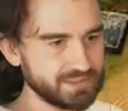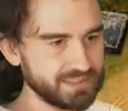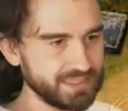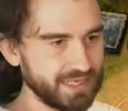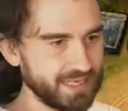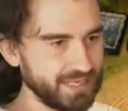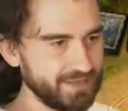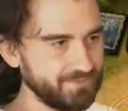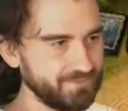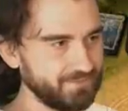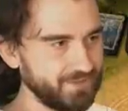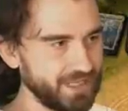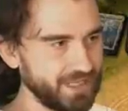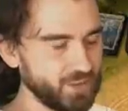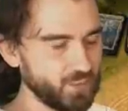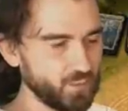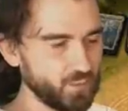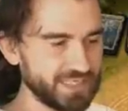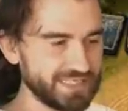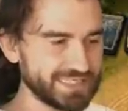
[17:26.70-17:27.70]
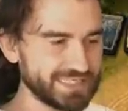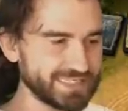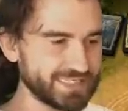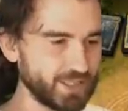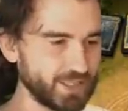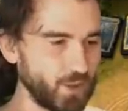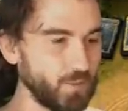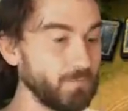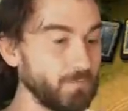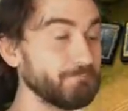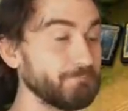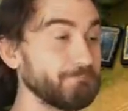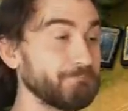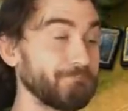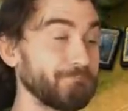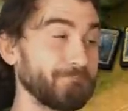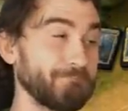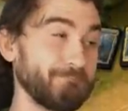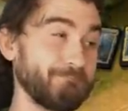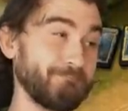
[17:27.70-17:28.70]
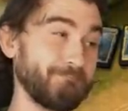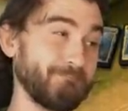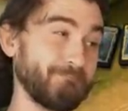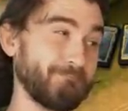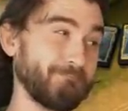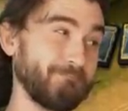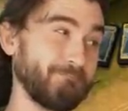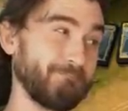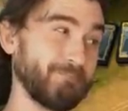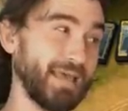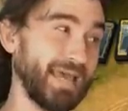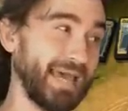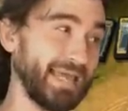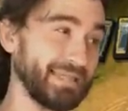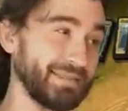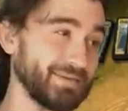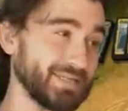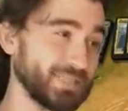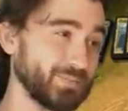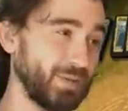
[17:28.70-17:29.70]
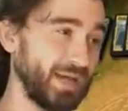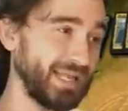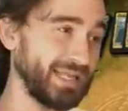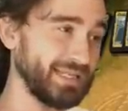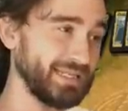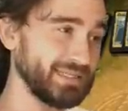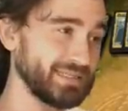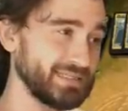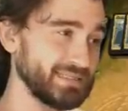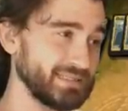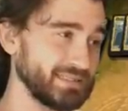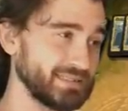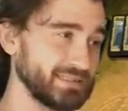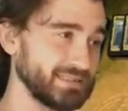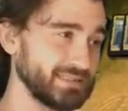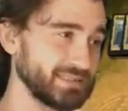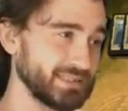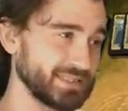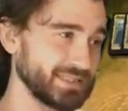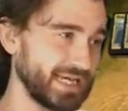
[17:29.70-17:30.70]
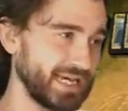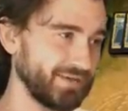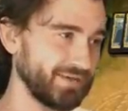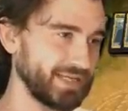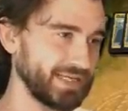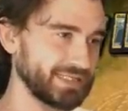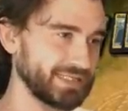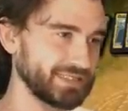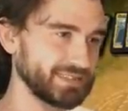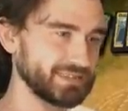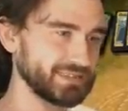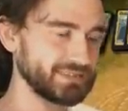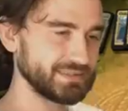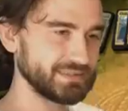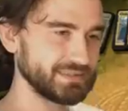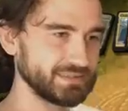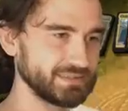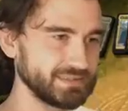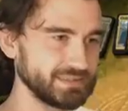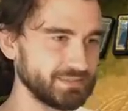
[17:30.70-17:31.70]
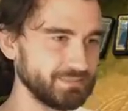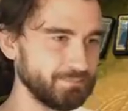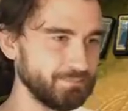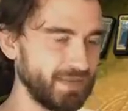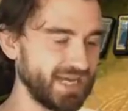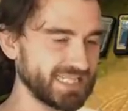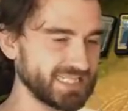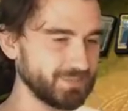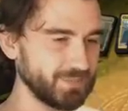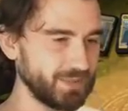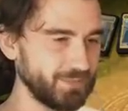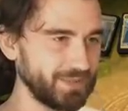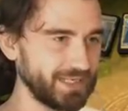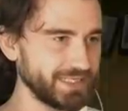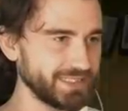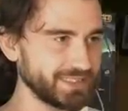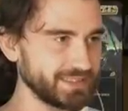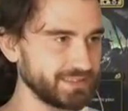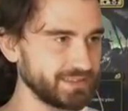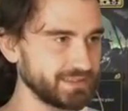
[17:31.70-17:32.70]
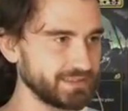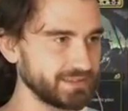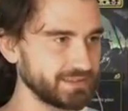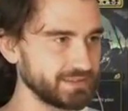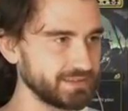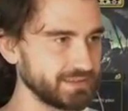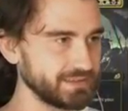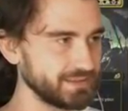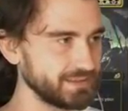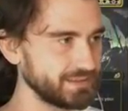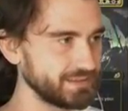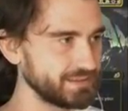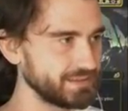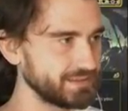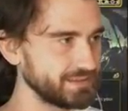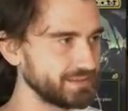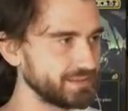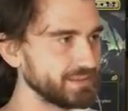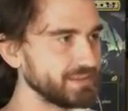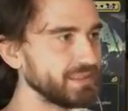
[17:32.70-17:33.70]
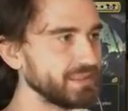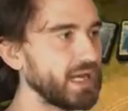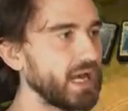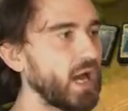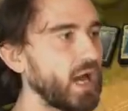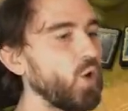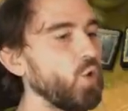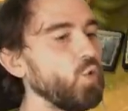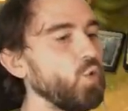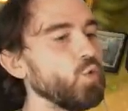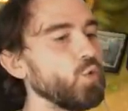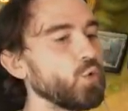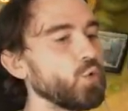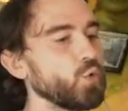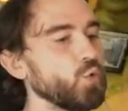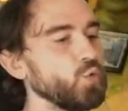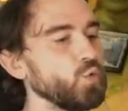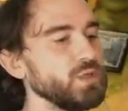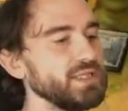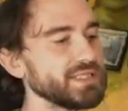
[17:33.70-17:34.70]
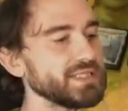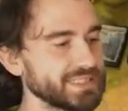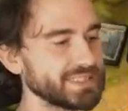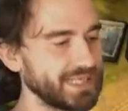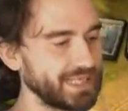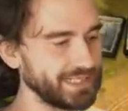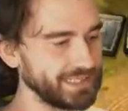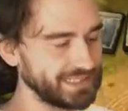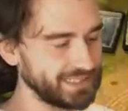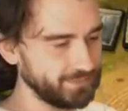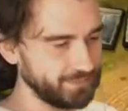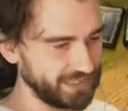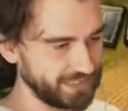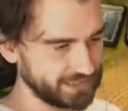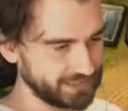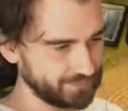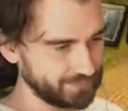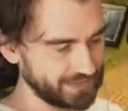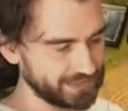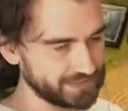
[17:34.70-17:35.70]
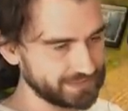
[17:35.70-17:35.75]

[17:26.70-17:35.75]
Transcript: Okay, pay wishes though. Elder spell. You have that. Mass manipulation. Ooh, ruinous ultimatum.